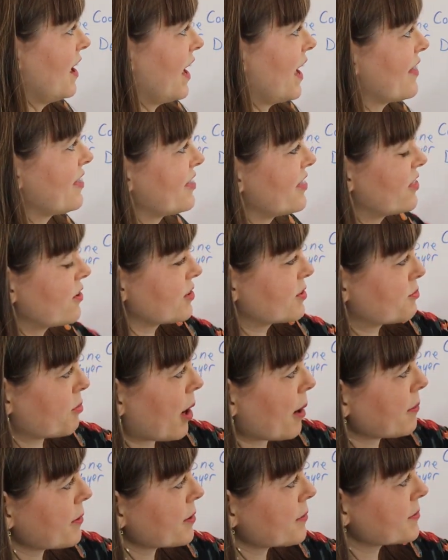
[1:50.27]
And those
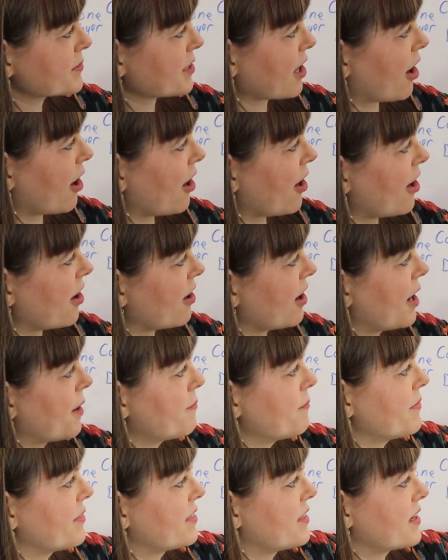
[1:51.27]
problems are
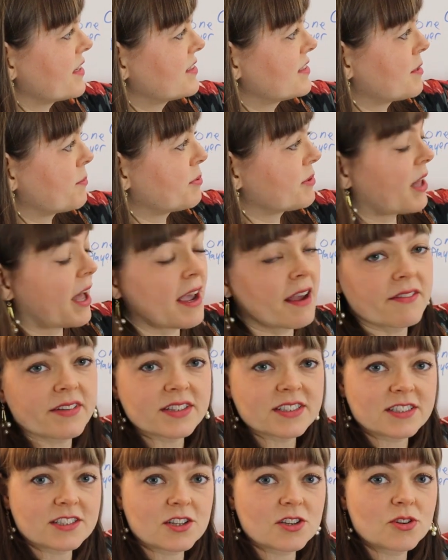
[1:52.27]
um, the supply of
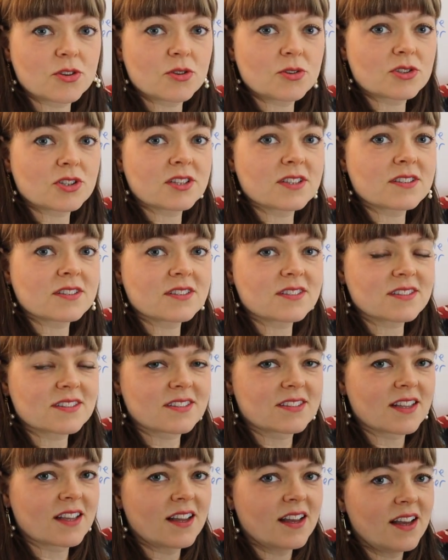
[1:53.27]

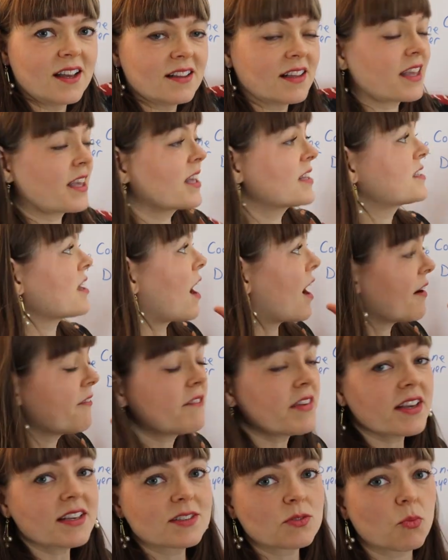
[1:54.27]
institutions. Like it's
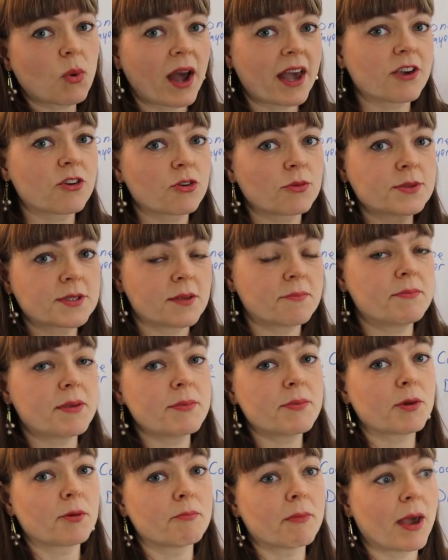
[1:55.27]
obvious why groups of
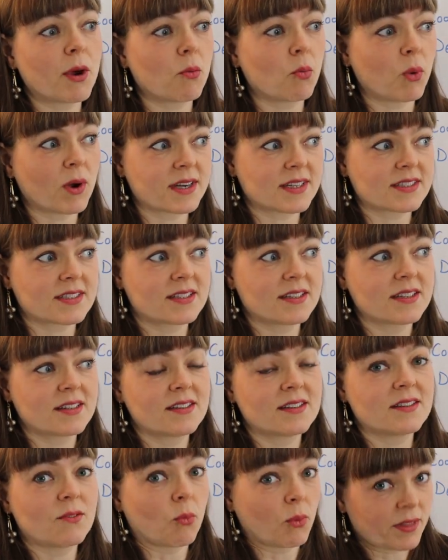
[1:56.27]
people might want
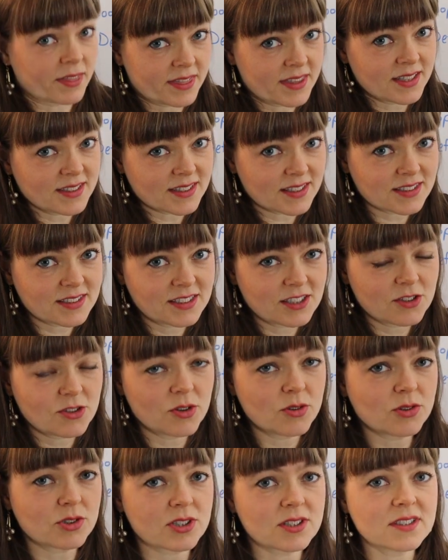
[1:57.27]
want these
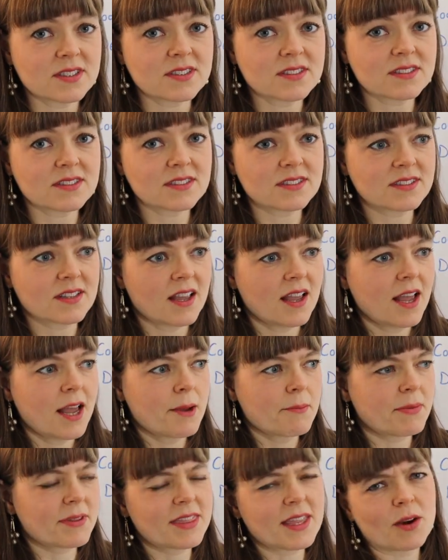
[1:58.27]
institutions,
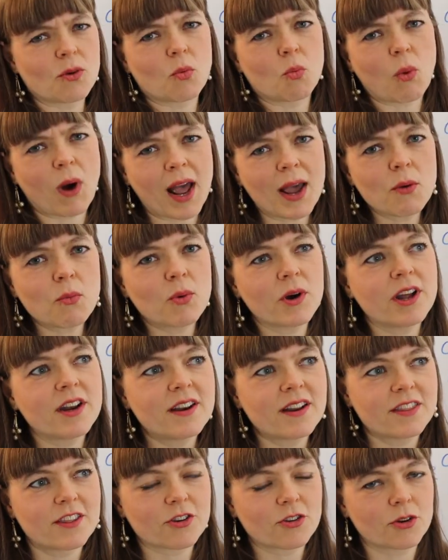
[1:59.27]
but then why
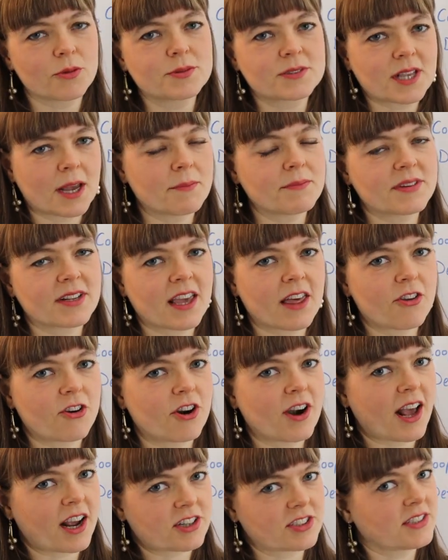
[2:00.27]
would the groups come
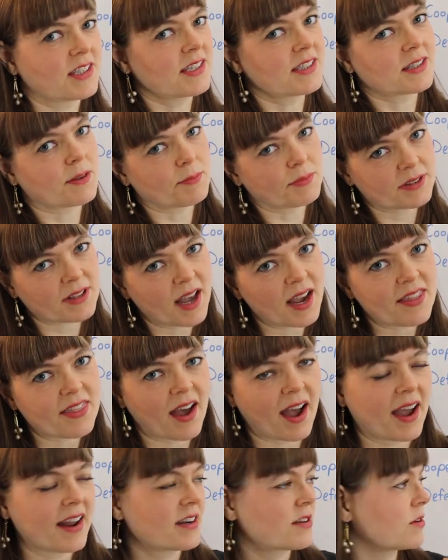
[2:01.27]
together and actually supply
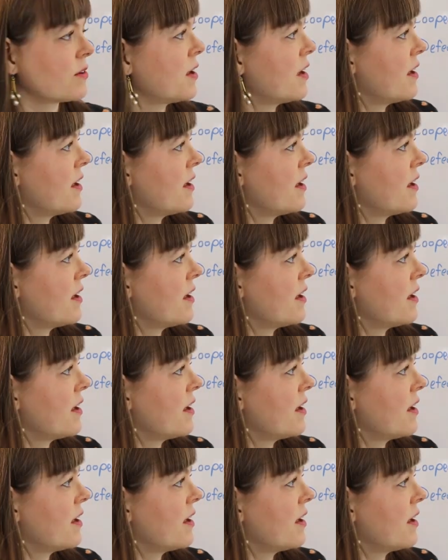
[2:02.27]
that?